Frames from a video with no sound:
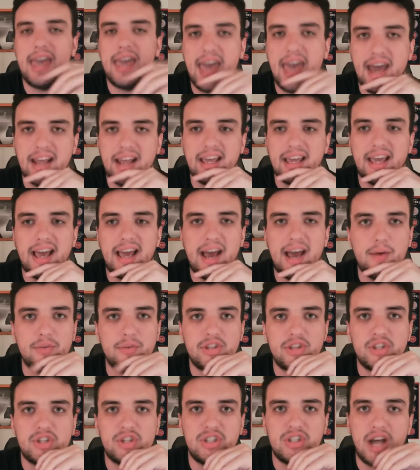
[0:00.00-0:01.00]
adding a guy with
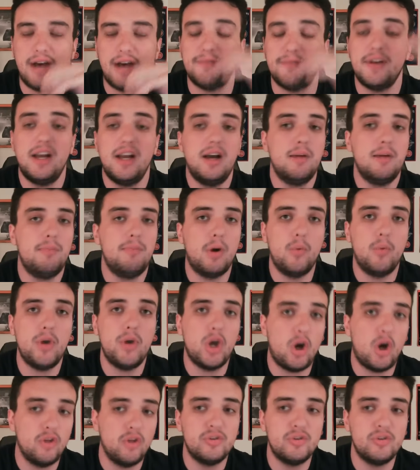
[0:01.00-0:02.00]
stuff. But we
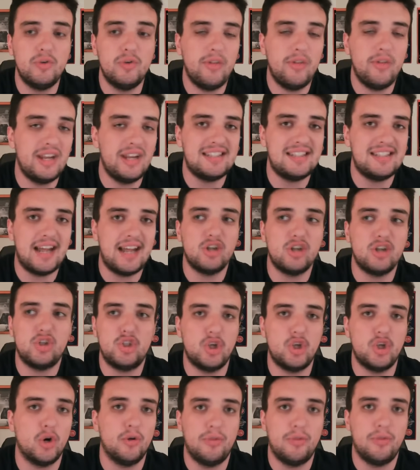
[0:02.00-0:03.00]
also know that it's not a
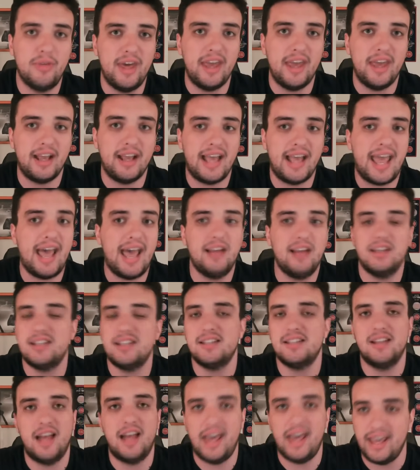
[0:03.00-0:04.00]
sure thing. Alex
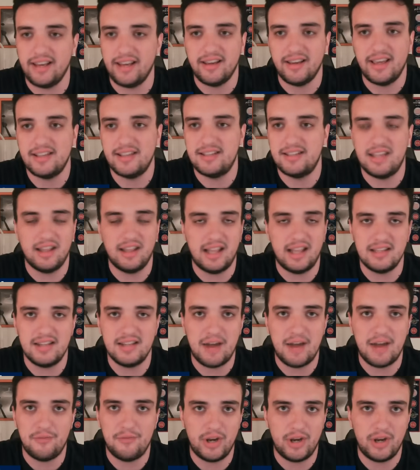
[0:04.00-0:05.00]
Lang still has
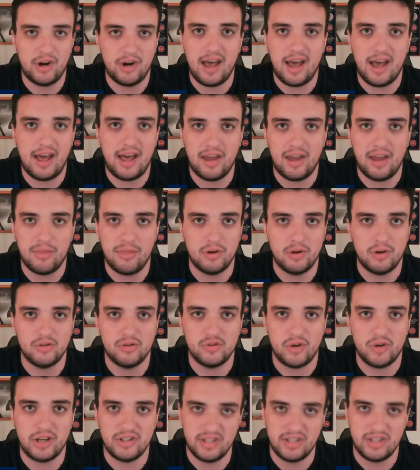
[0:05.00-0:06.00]
not figured out how to throw
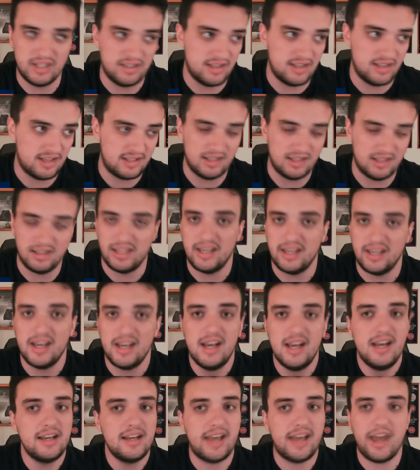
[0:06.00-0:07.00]
strikes consistently.
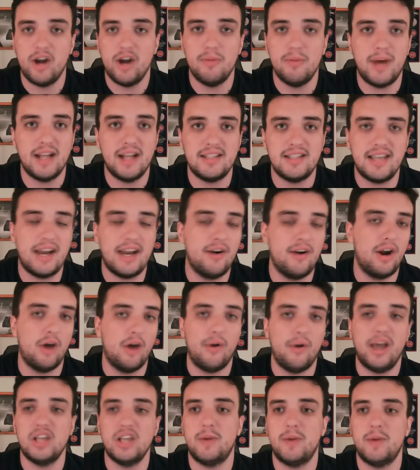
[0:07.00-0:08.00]
Cater Montero
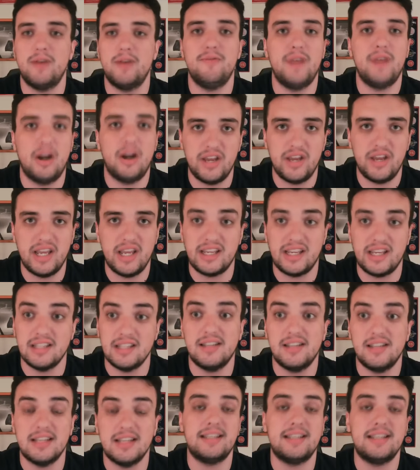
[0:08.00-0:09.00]
has been very
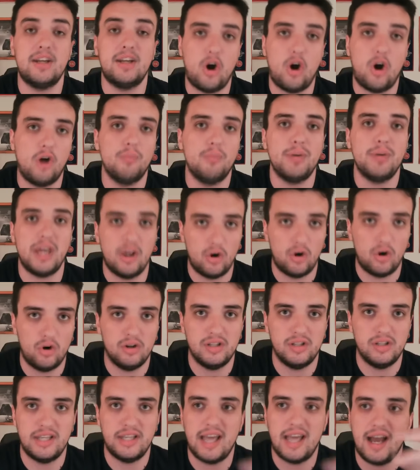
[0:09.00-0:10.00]
inconsistent, albeit
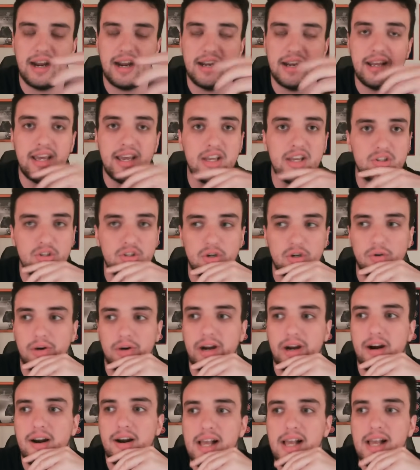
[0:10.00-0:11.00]
early on into his career.